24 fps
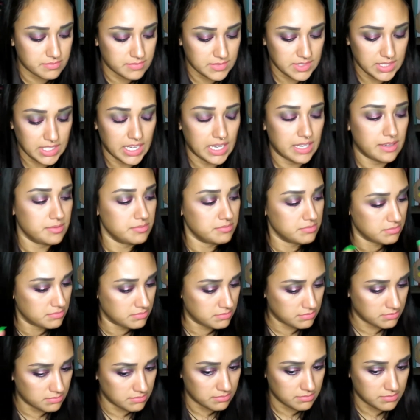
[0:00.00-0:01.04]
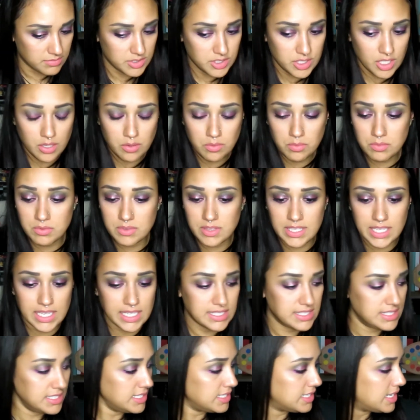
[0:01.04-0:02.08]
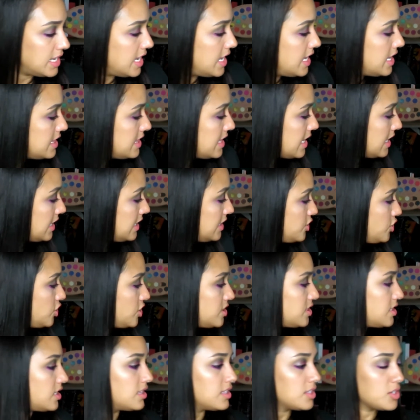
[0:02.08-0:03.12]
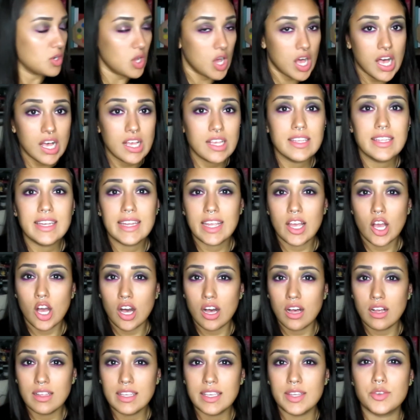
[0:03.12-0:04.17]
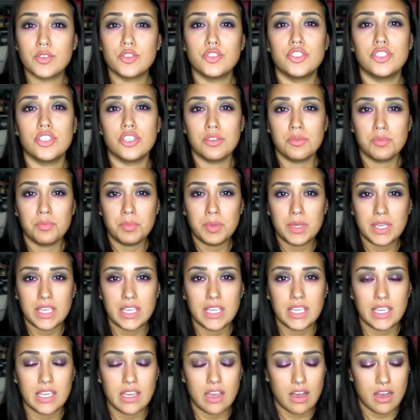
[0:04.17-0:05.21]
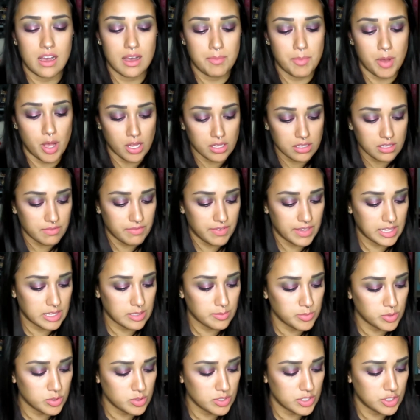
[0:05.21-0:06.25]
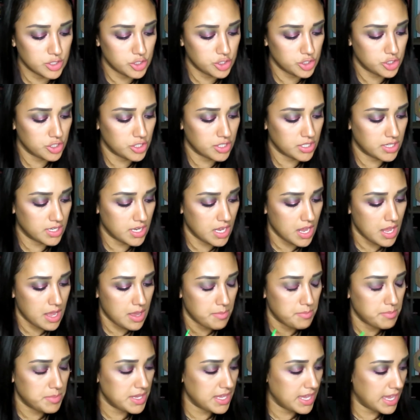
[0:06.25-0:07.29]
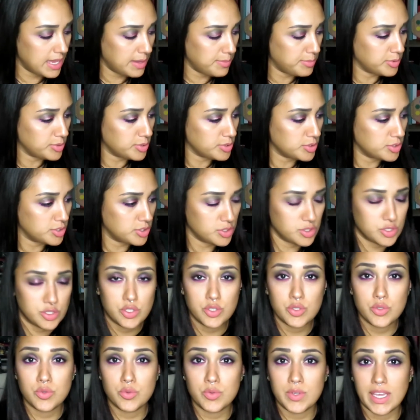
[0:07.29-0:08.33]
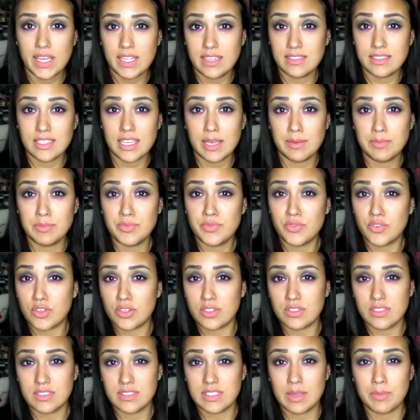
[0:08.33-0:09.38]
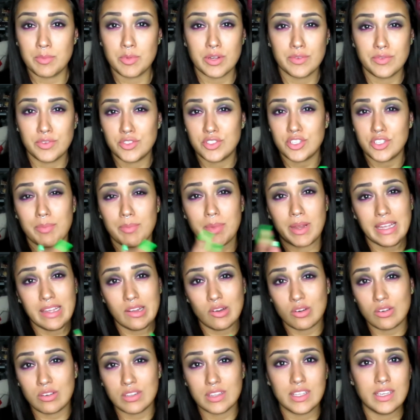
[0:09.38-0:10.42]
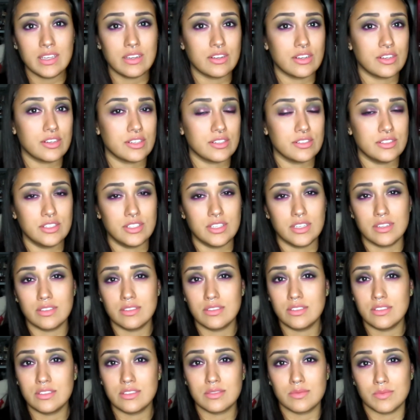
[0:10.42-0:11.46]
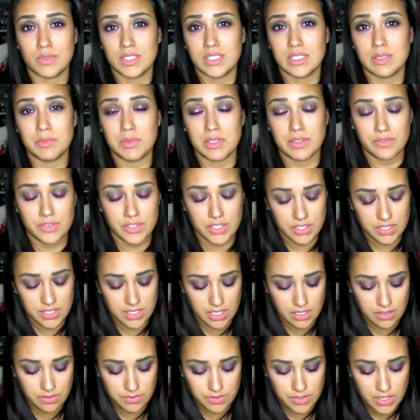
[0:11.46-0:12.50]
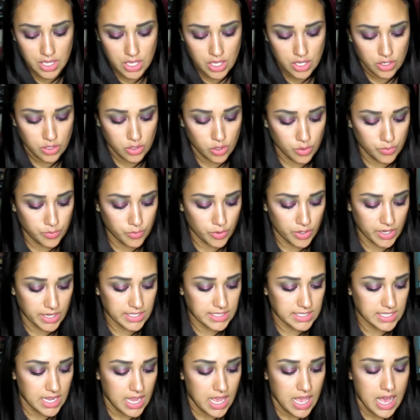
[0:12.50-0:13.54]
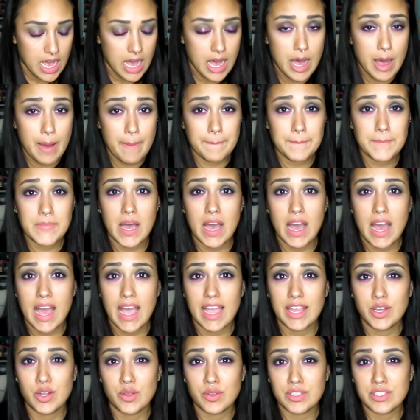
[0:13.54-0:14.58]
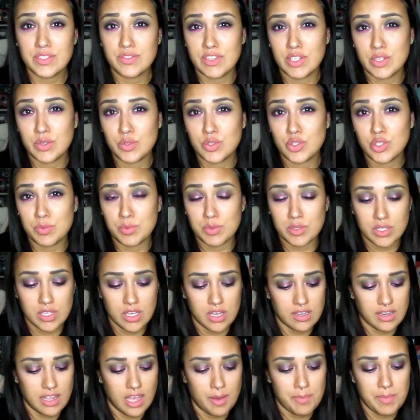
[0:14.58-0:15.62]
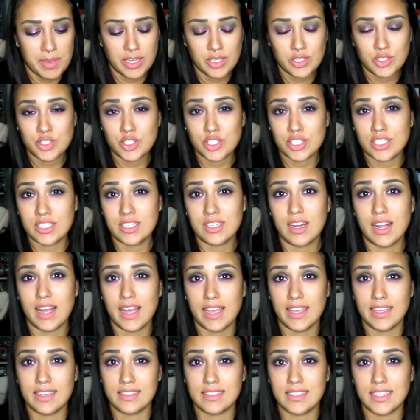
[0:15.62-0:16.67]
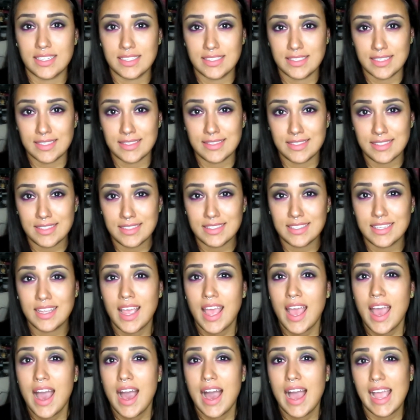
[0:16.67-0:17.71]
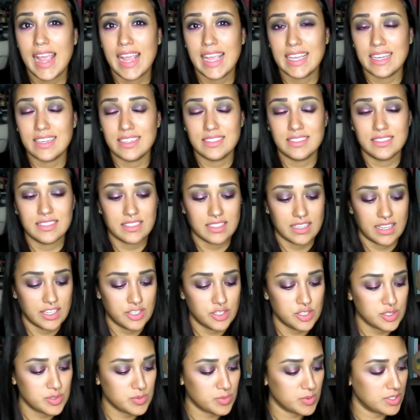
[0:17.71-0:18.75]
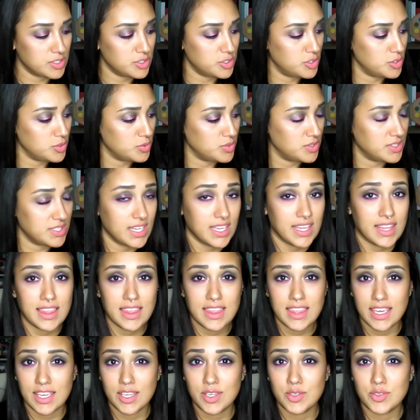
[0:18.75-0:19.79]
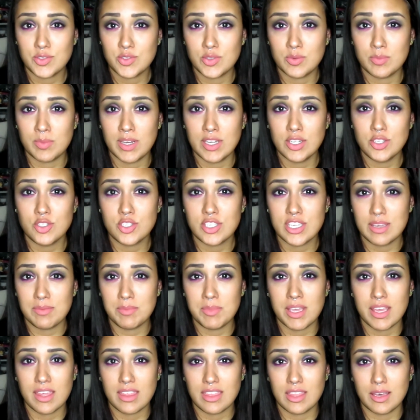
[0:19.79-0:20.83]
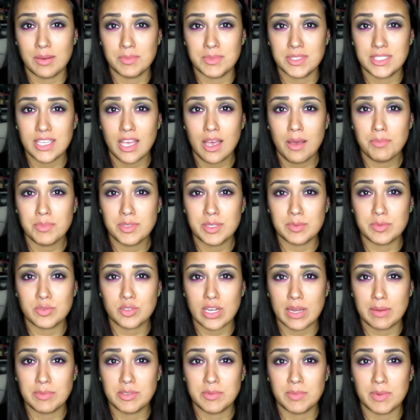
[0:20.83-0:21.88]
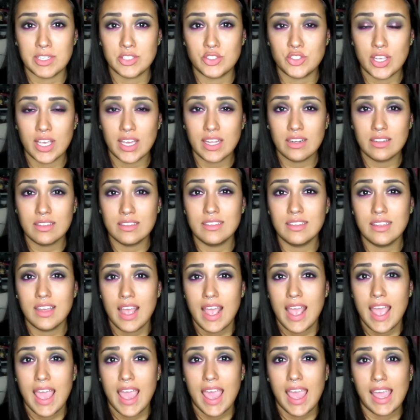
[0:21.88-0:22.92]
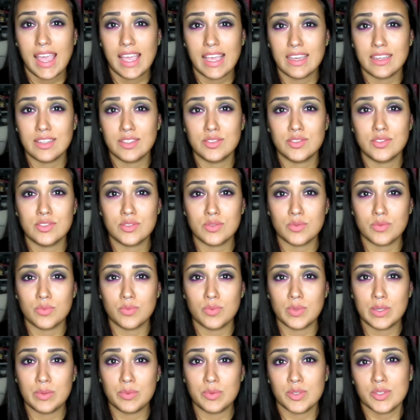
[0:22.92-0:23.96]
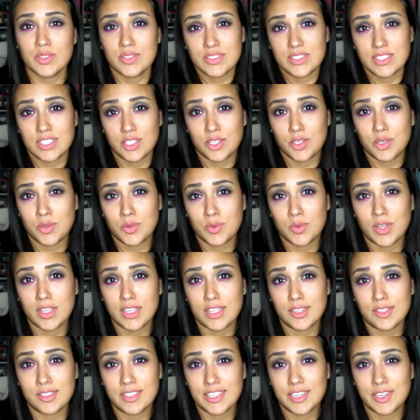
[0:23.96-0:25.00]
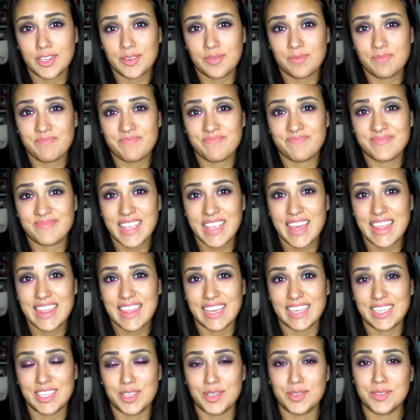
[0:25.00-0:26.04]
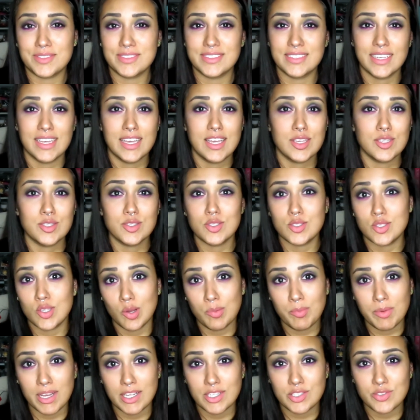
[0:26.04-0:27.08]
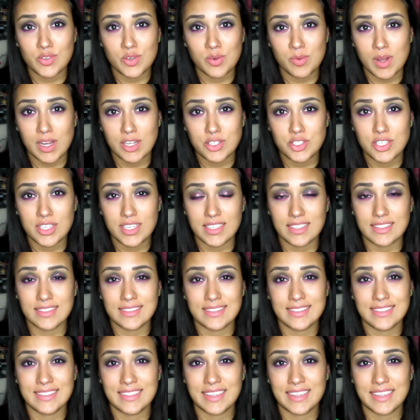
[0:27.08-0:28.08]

Yeah, so that's it. That is just a little holiday haul. It should be all available. It should be able to get in time for December. If you buying earlier, you know, you just want something for yourself, go for it. I know this video is super long. I'll make sure I condense it. And I just want to say thank you so much. Give me a thumbs up, subscribe to my channel, and we will see you a little later. Thank you so much for watching.